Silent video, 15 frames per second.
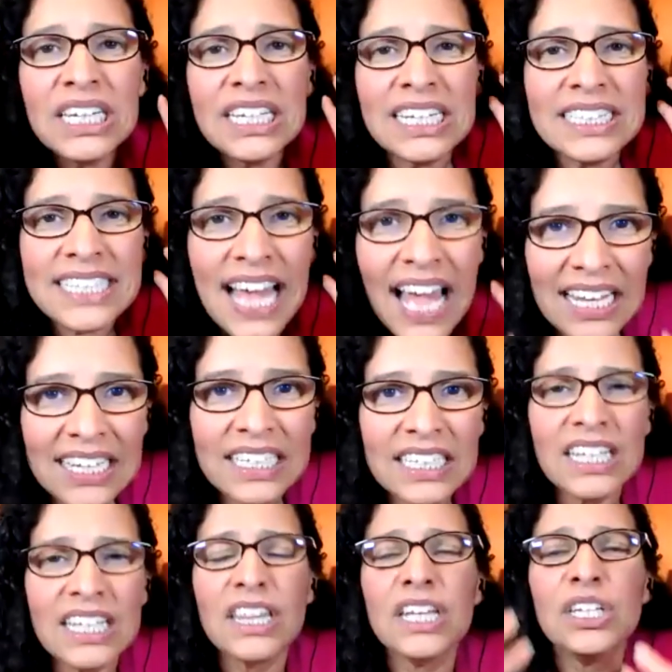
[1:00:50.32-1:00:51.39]
an
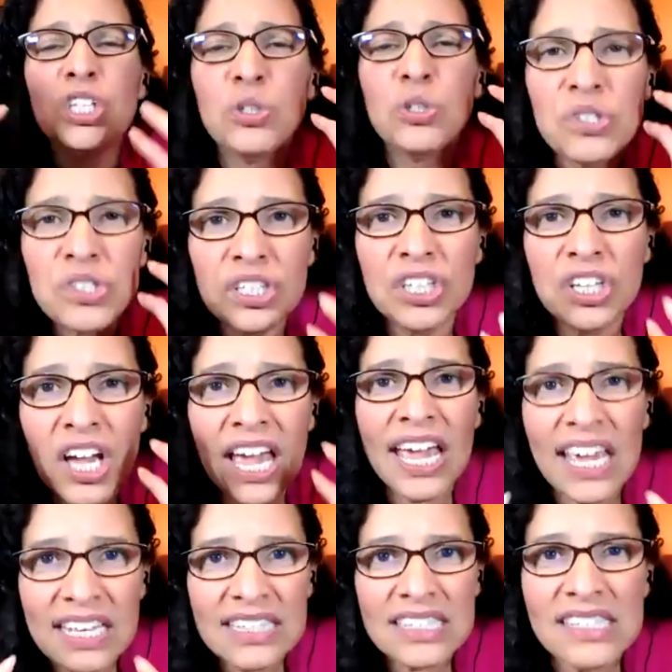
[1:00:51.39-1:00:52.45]
Italian, then use your
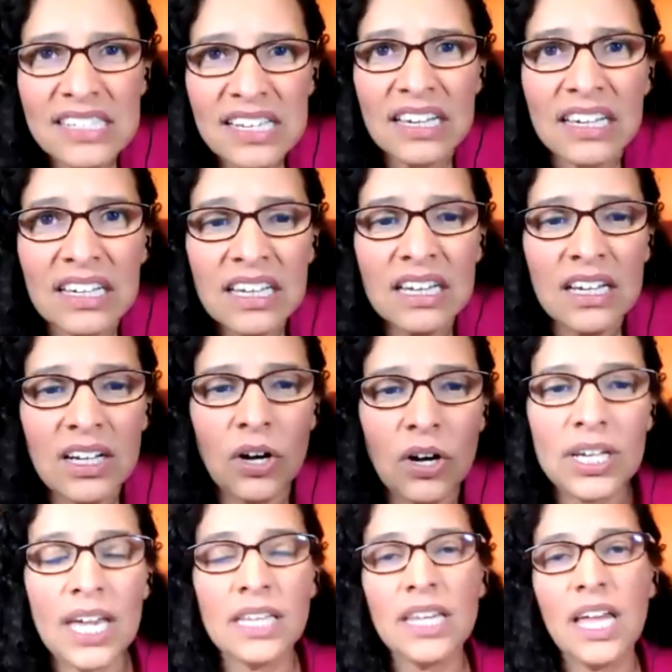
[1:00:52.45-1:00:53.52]
hands. Uh,
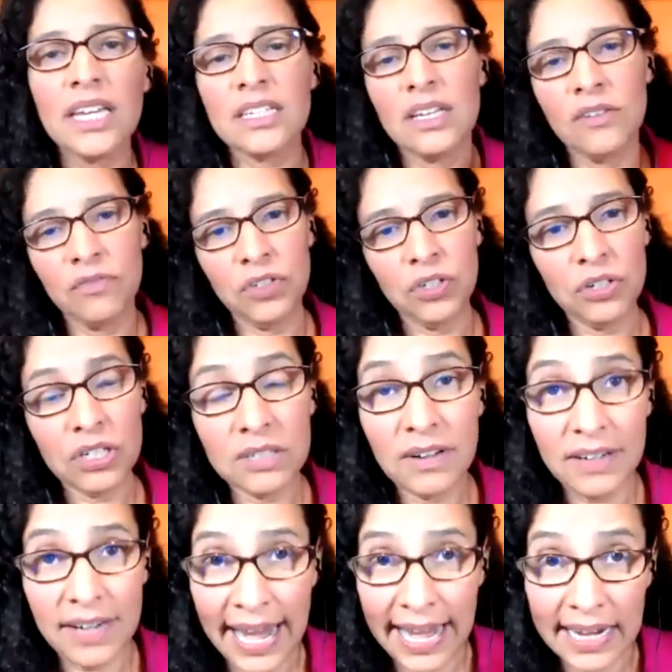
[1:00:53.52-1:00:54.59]
okay. Like if you're a
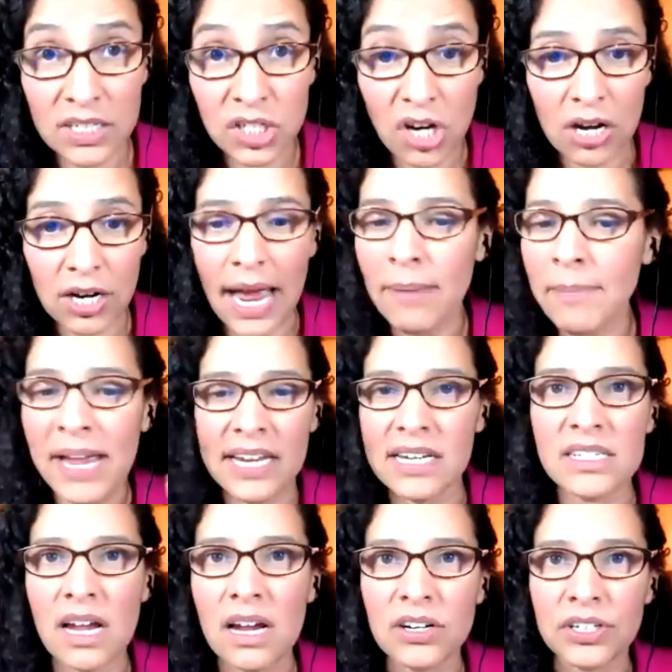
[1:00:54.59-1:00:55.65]
hand talker, I'm a hand
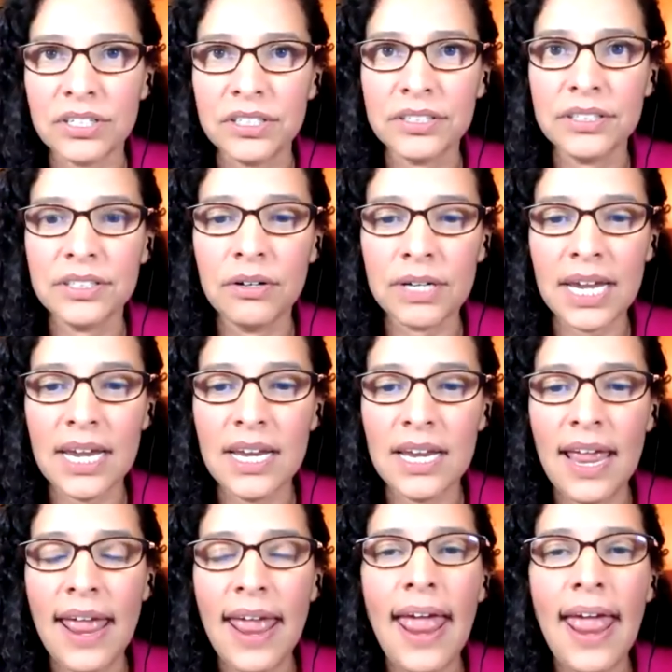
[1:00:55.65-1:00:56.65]
talker. Okay.